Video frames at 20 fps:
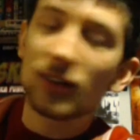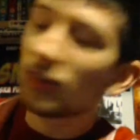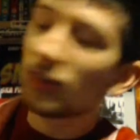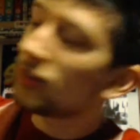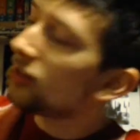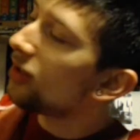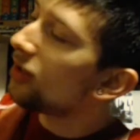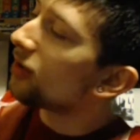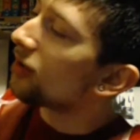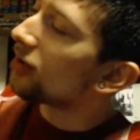
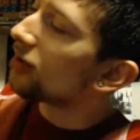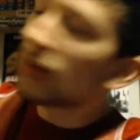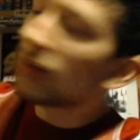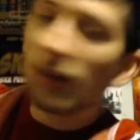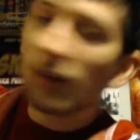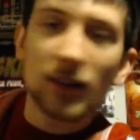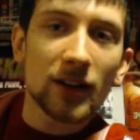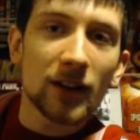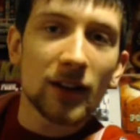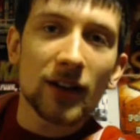dude,
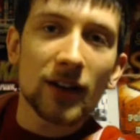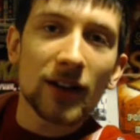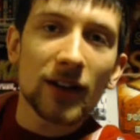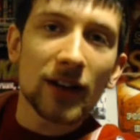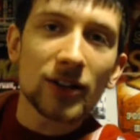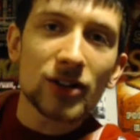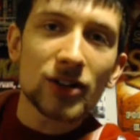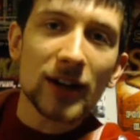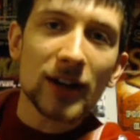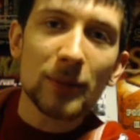
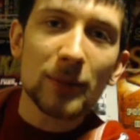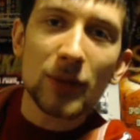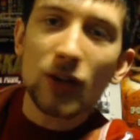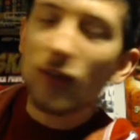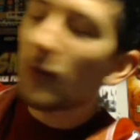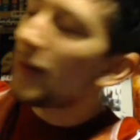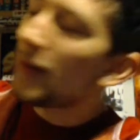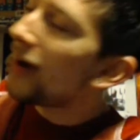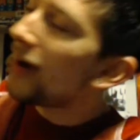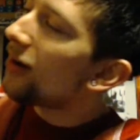I'm trying to move
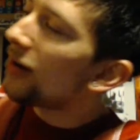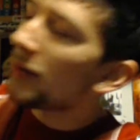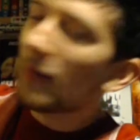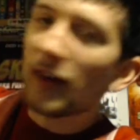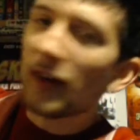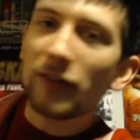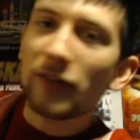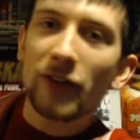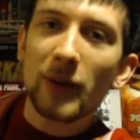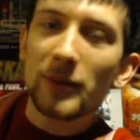about and my
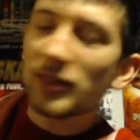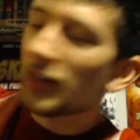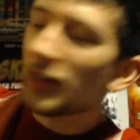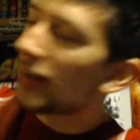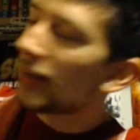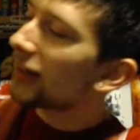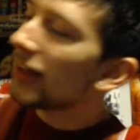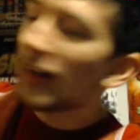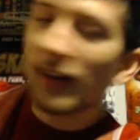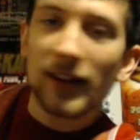thumbs are
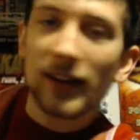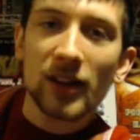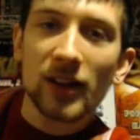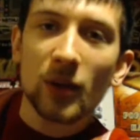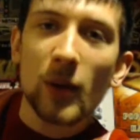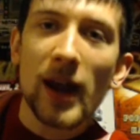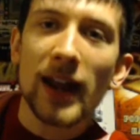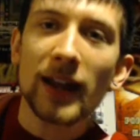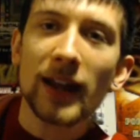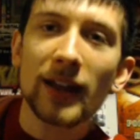like getting in the
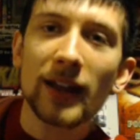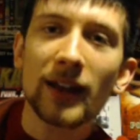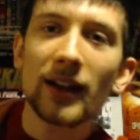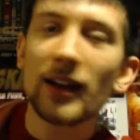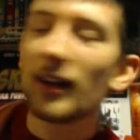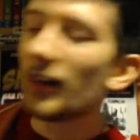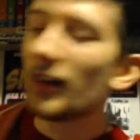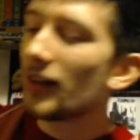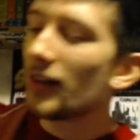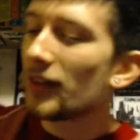way.
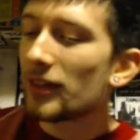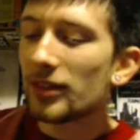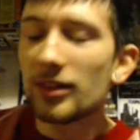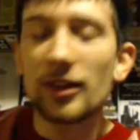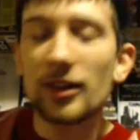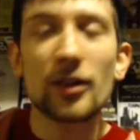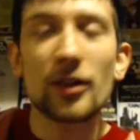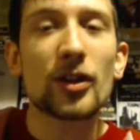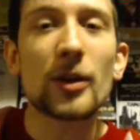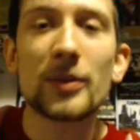
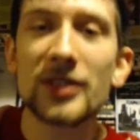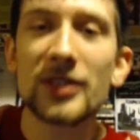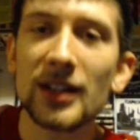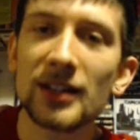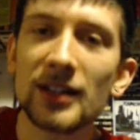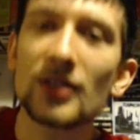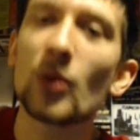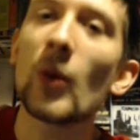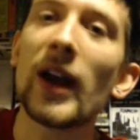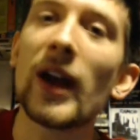The
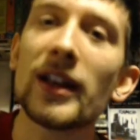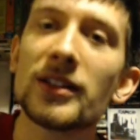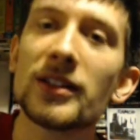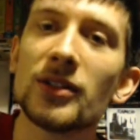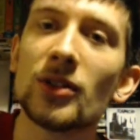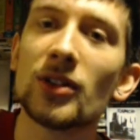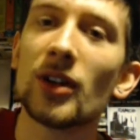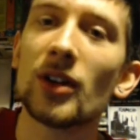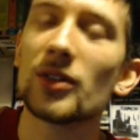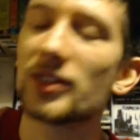thumbsticks are way too
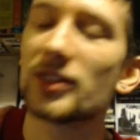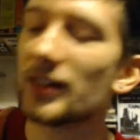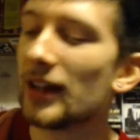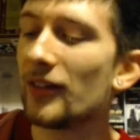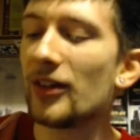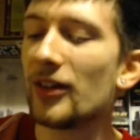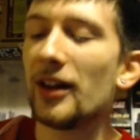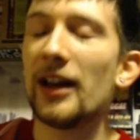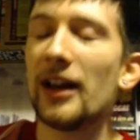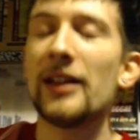close
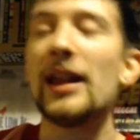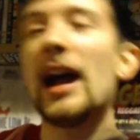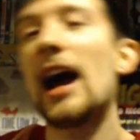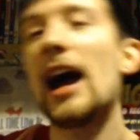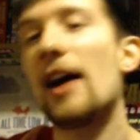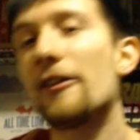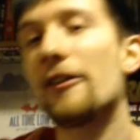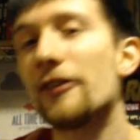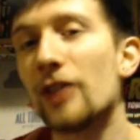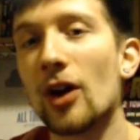together, and they
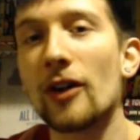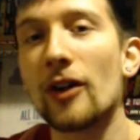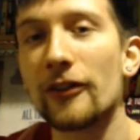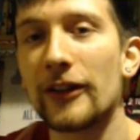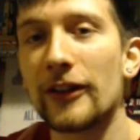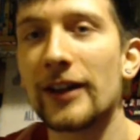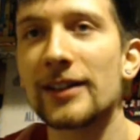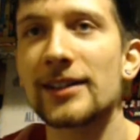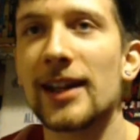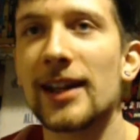have not
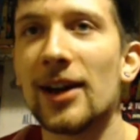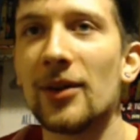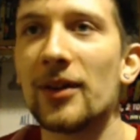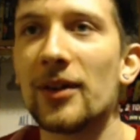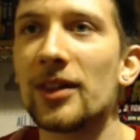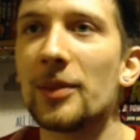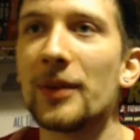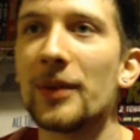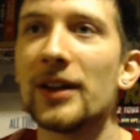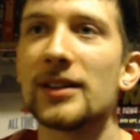fixed that with
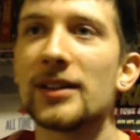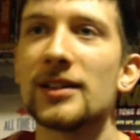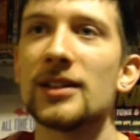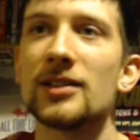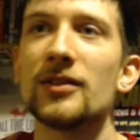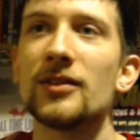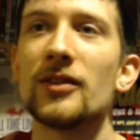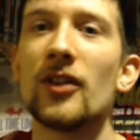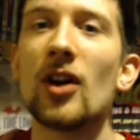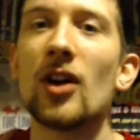the
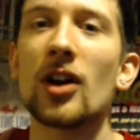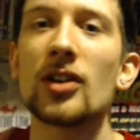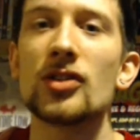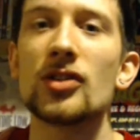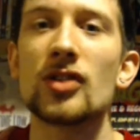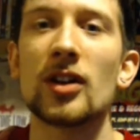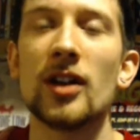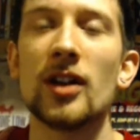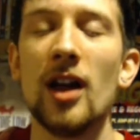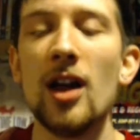PlayStation 4
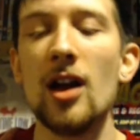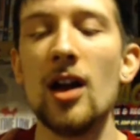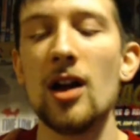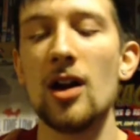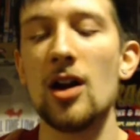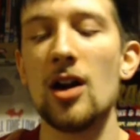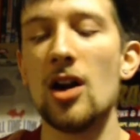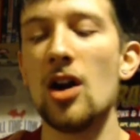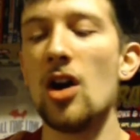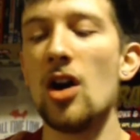controller.
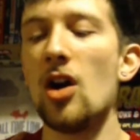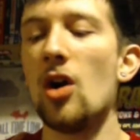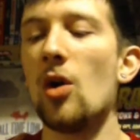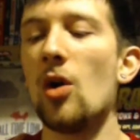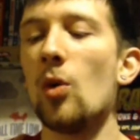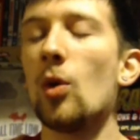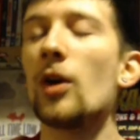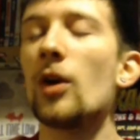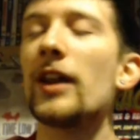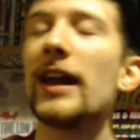
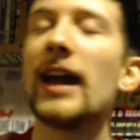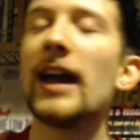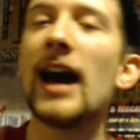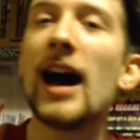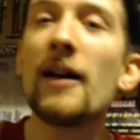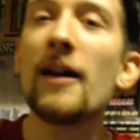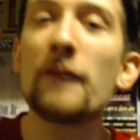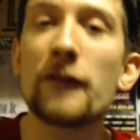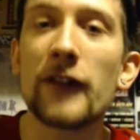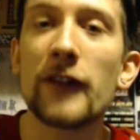What they
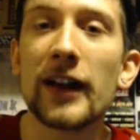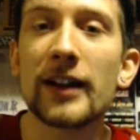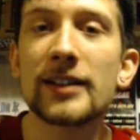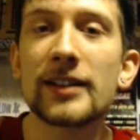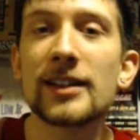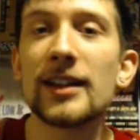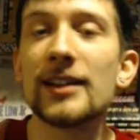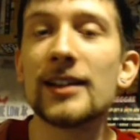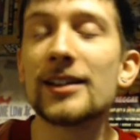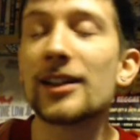have
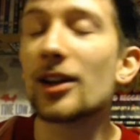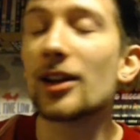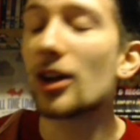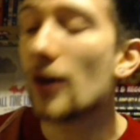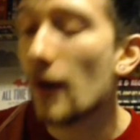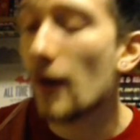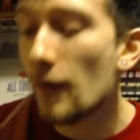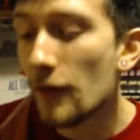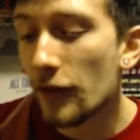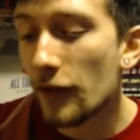fixed is the
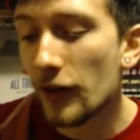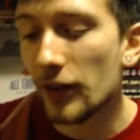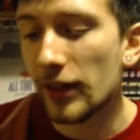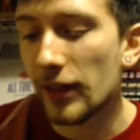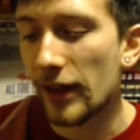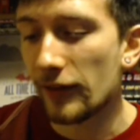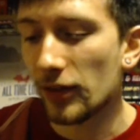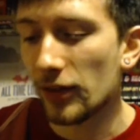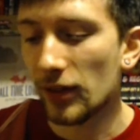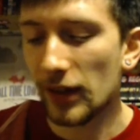comfort
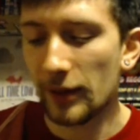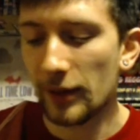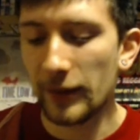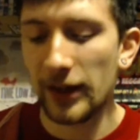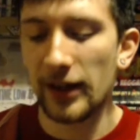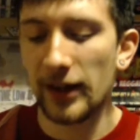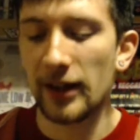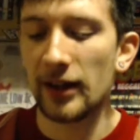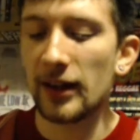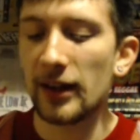level. I
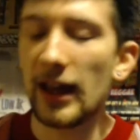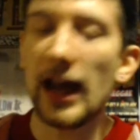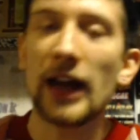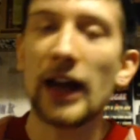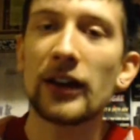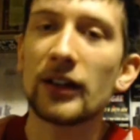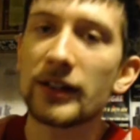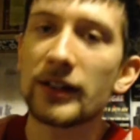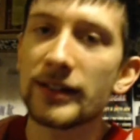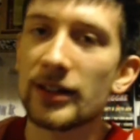mean, the
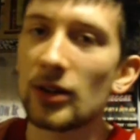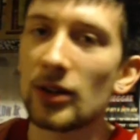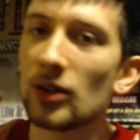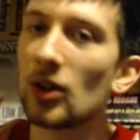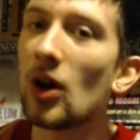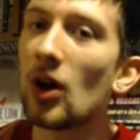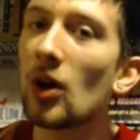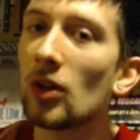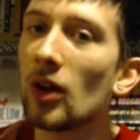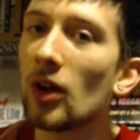handles are a
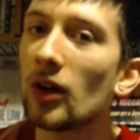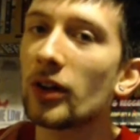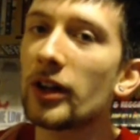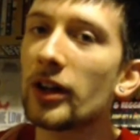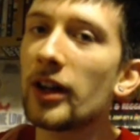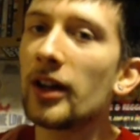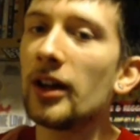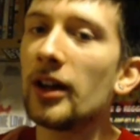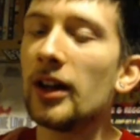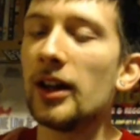lot
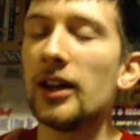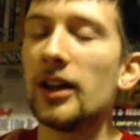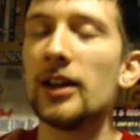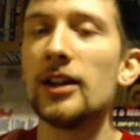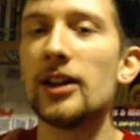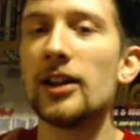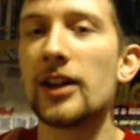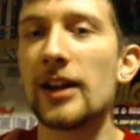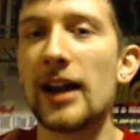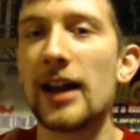longer.
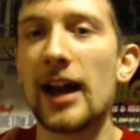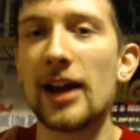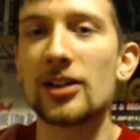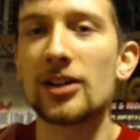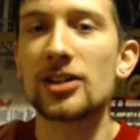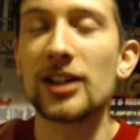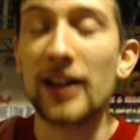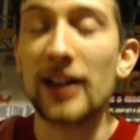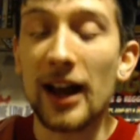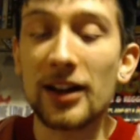It
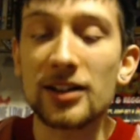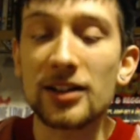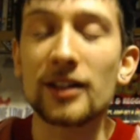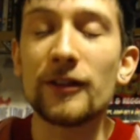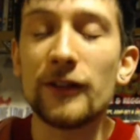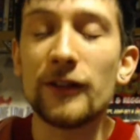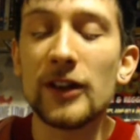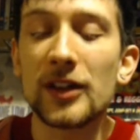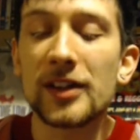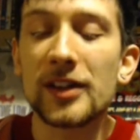actually
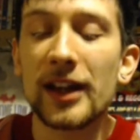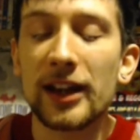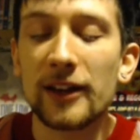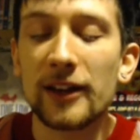feels like